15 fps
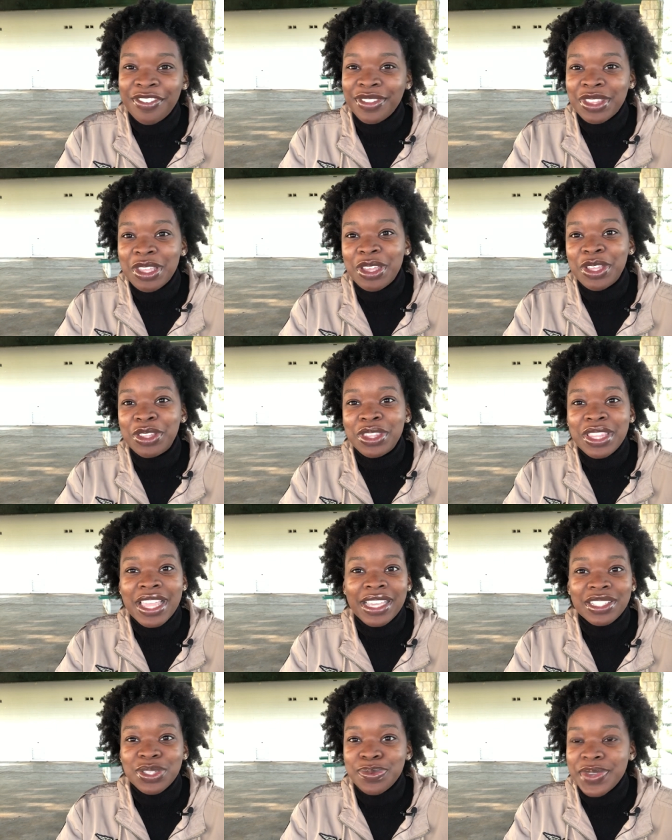the
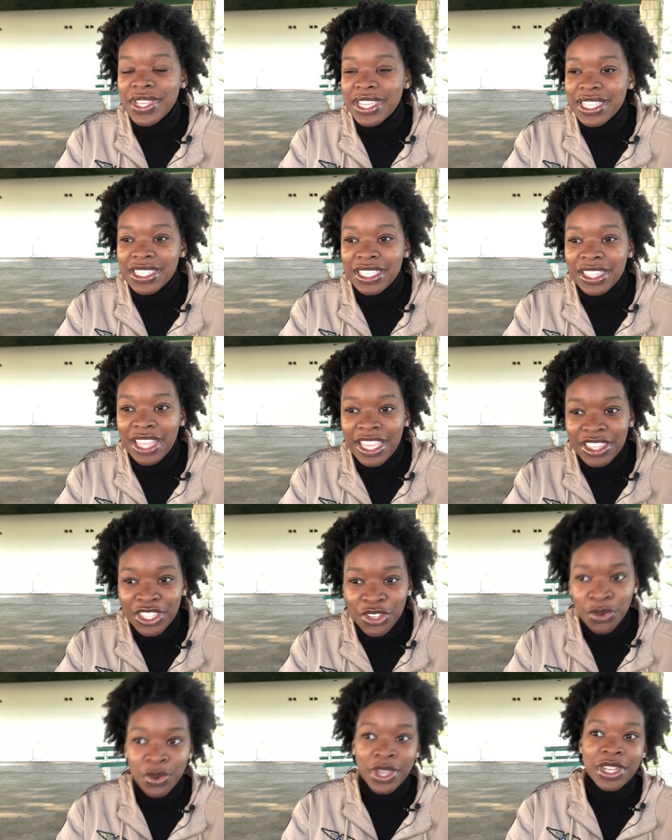next week isn't like the
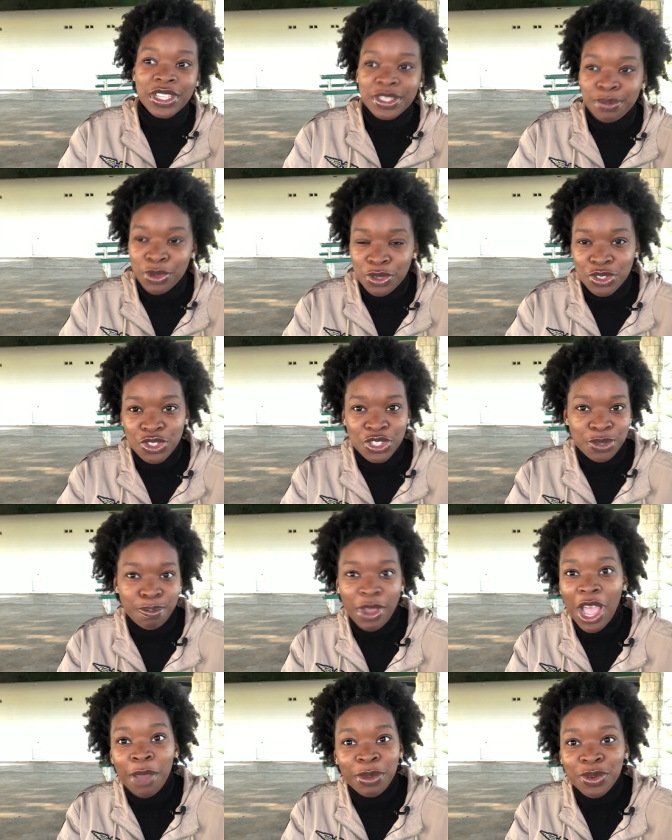greatest, most just
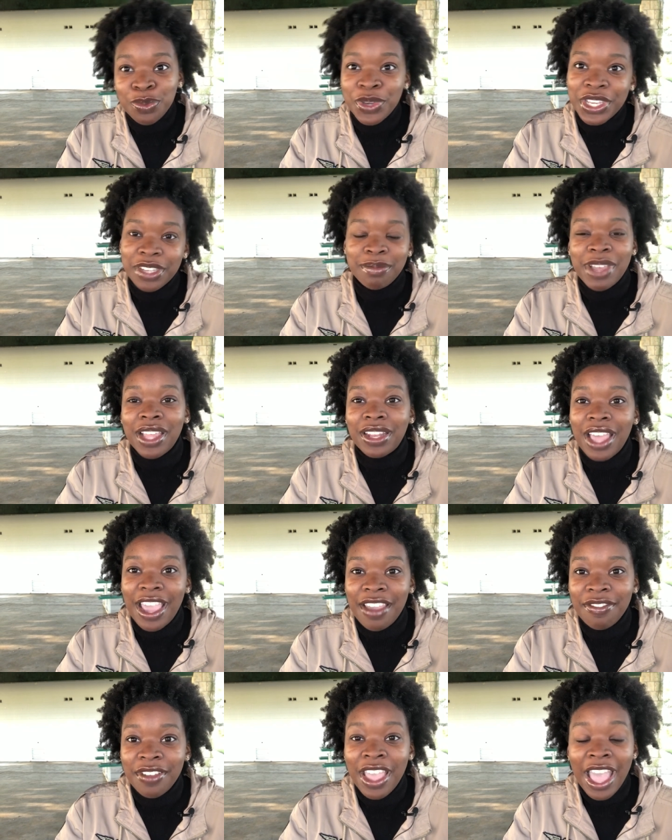popping week of my life,